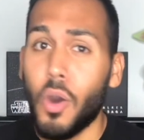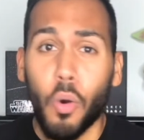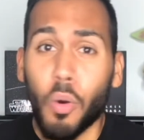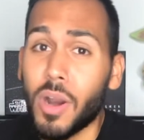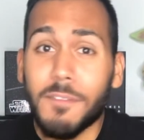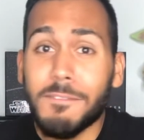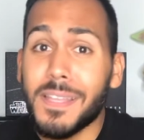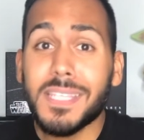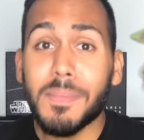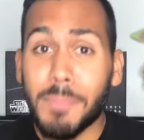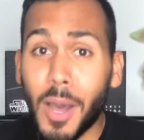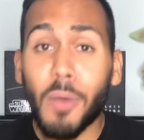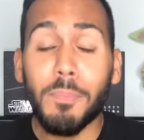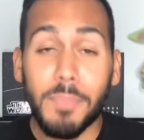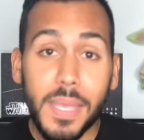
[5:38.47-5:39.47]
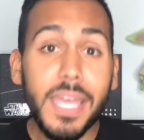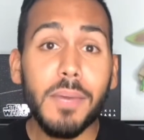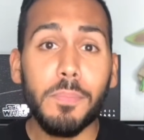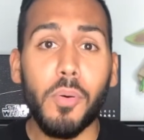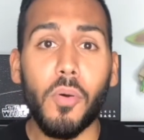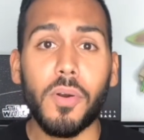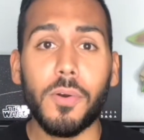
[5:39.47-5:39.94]
or if it's about
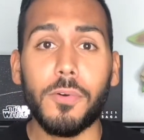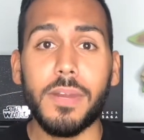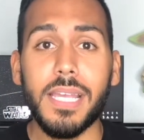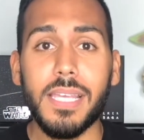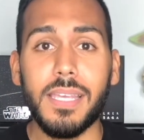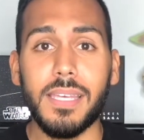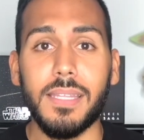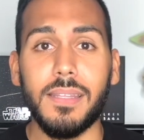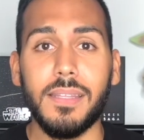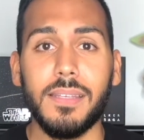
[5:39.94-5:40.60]
being Puerto Rican.